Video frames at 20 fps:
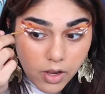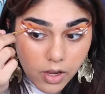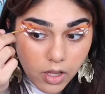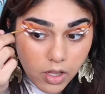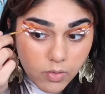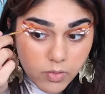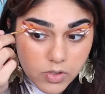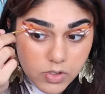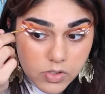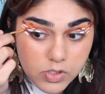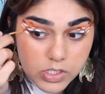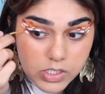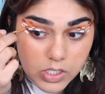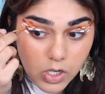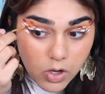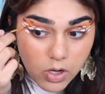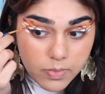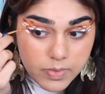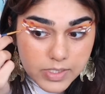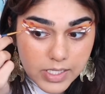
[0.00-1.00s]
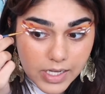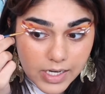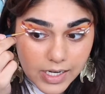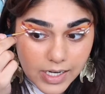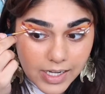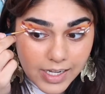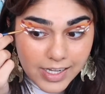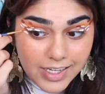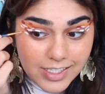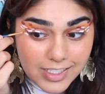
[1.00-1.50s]
It was so
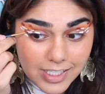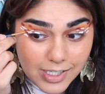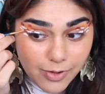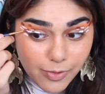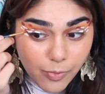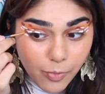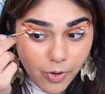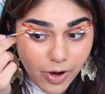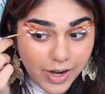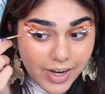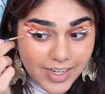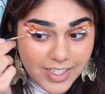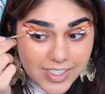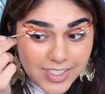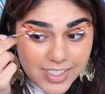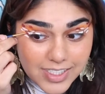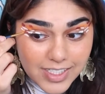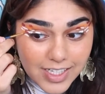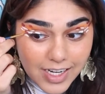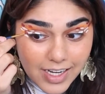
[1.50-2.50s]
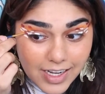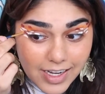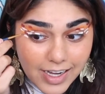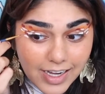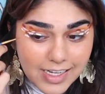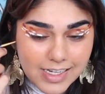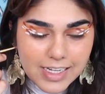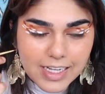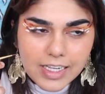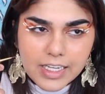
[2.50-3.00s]
upsetting to watch
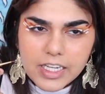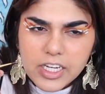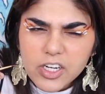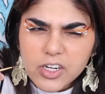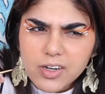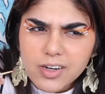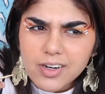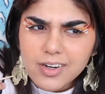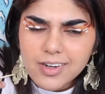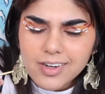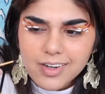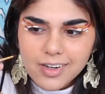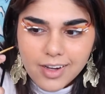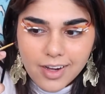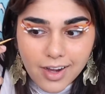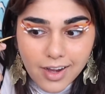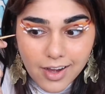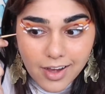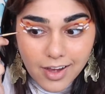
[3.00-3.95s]
and to hear.